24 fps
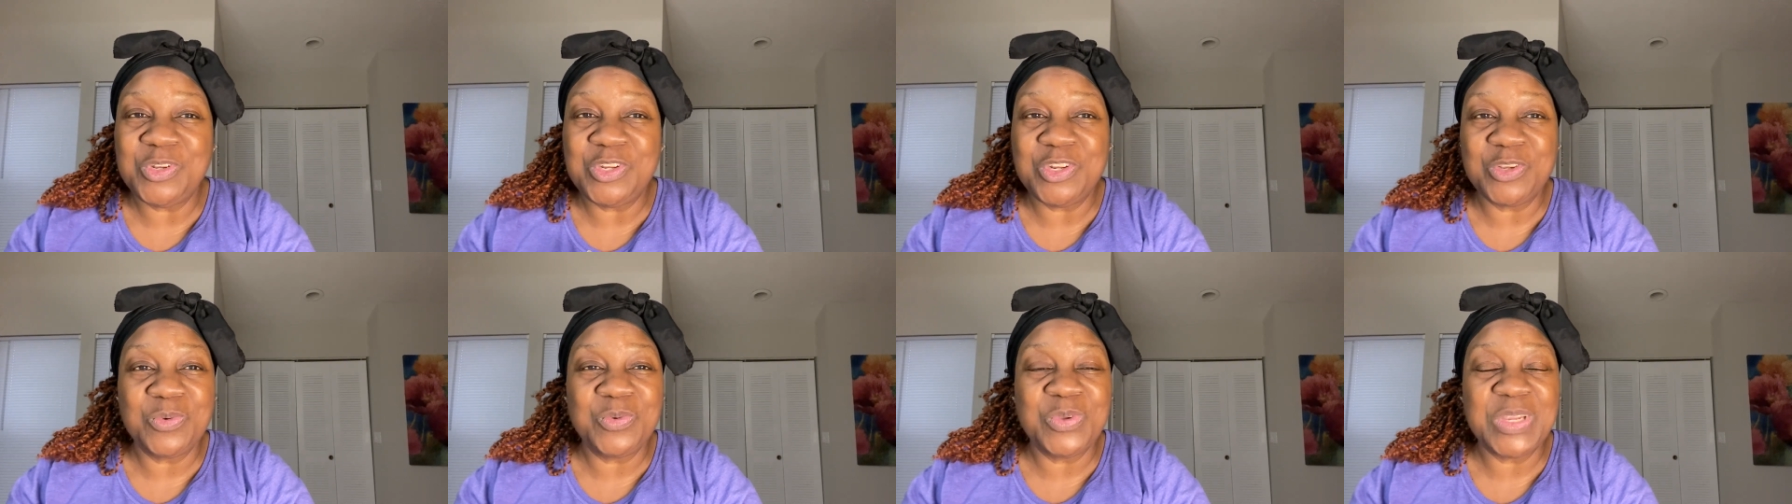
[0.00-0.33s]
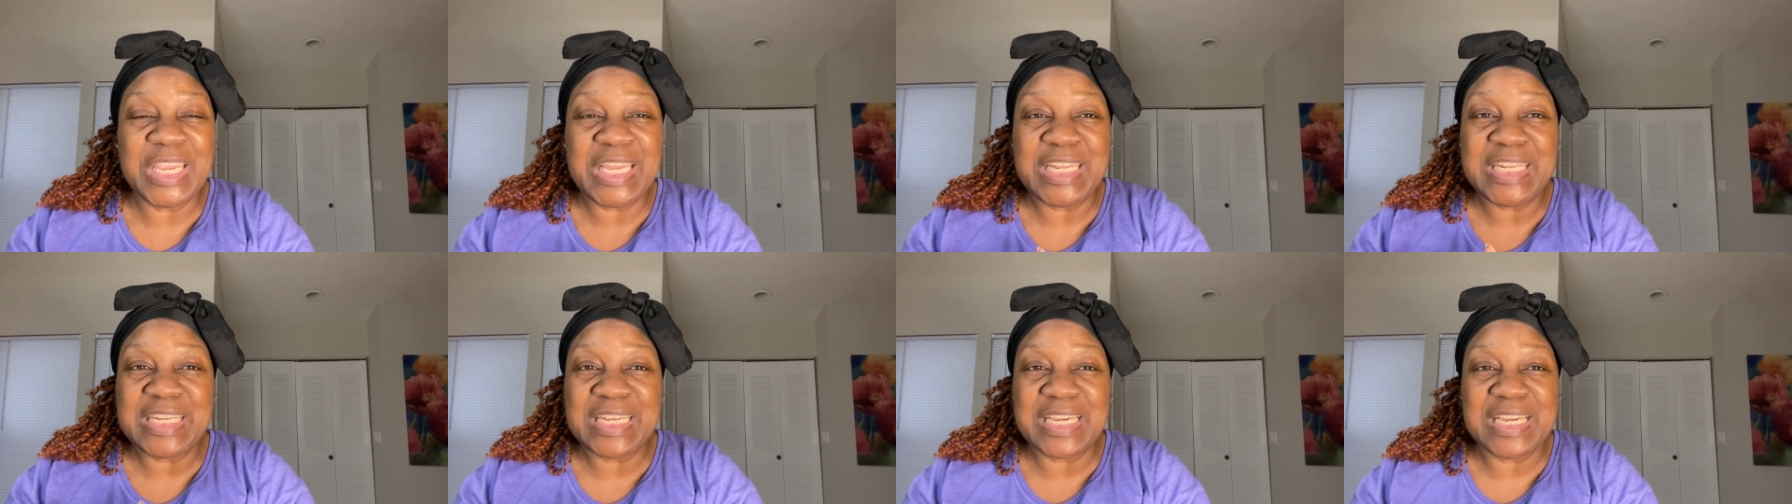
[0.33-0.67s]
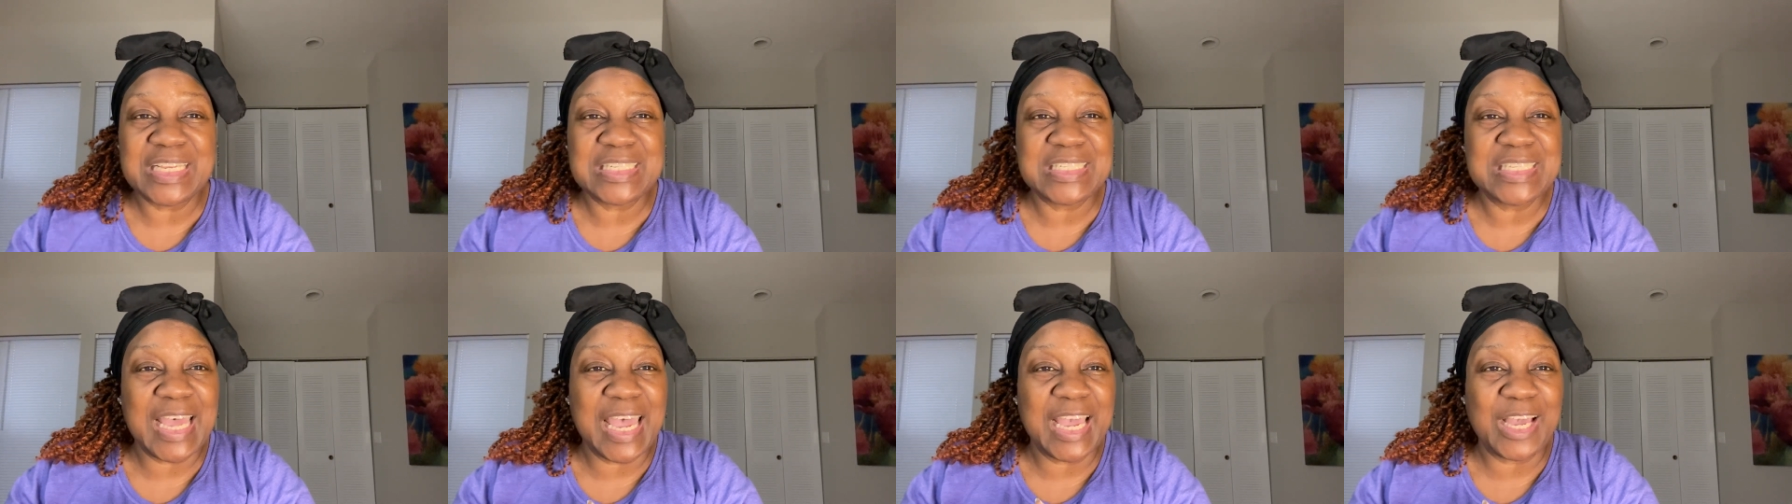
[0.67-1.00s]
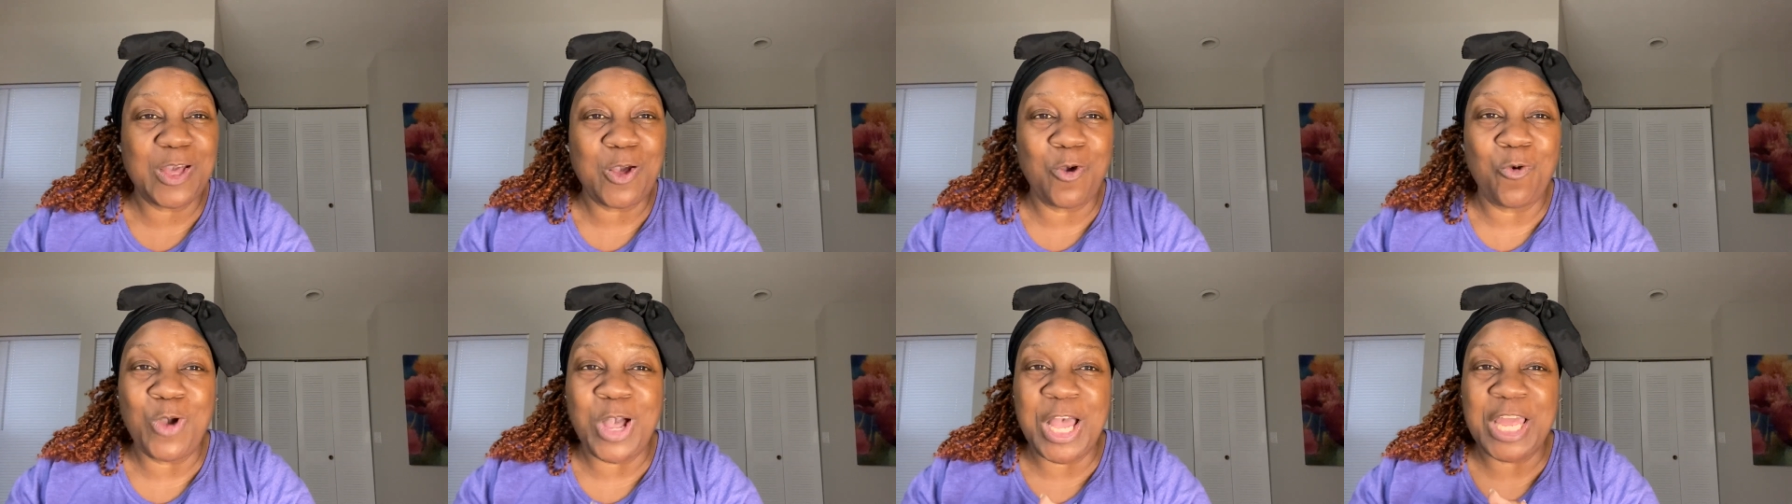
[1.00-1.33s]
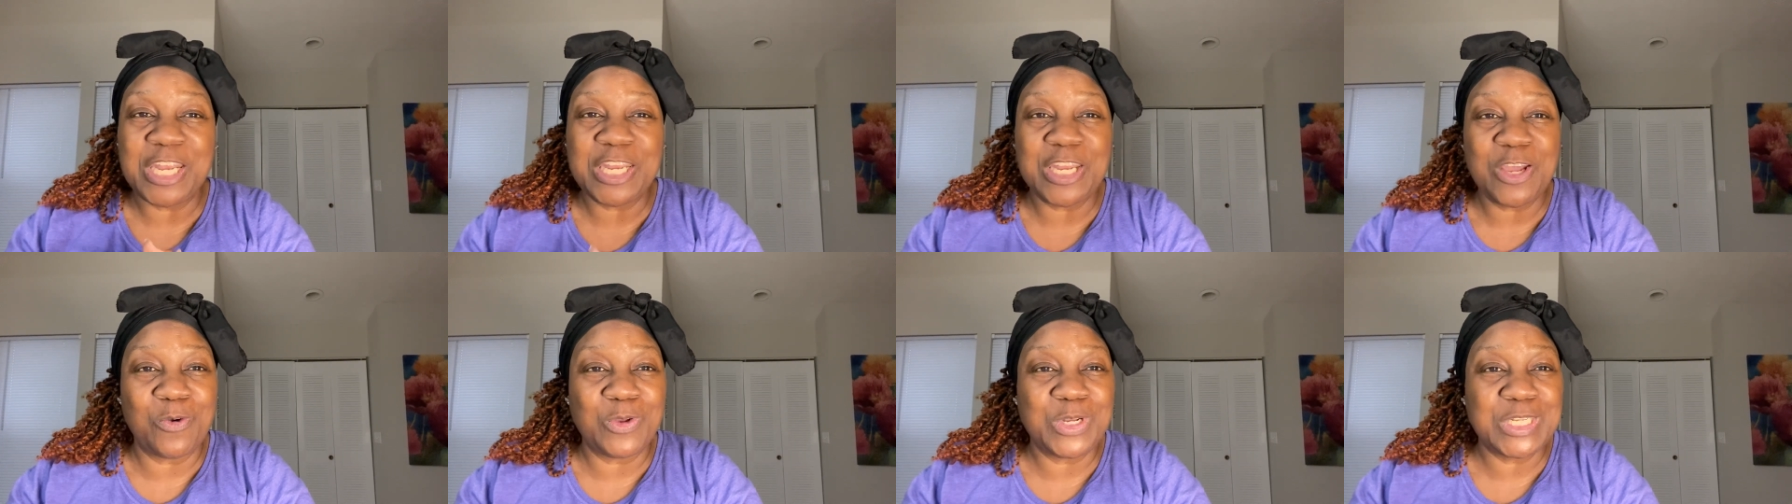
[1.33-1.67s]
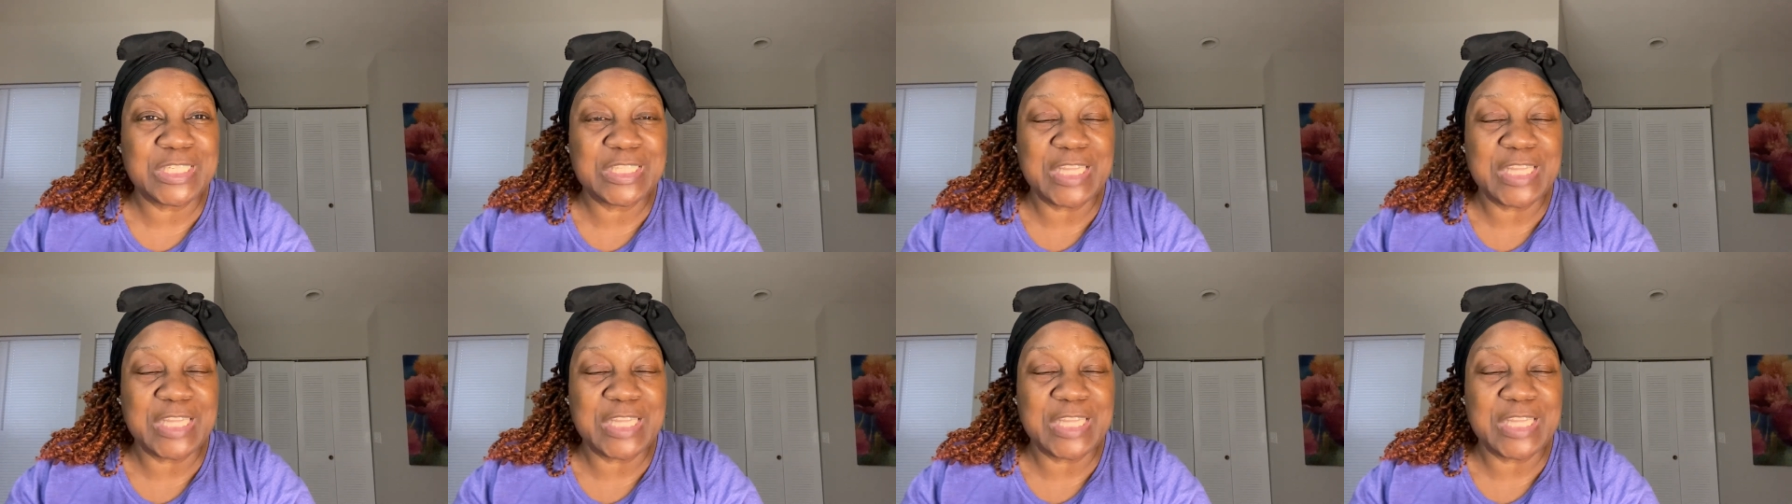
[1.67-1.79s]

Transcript: do. It does not go unnoticed.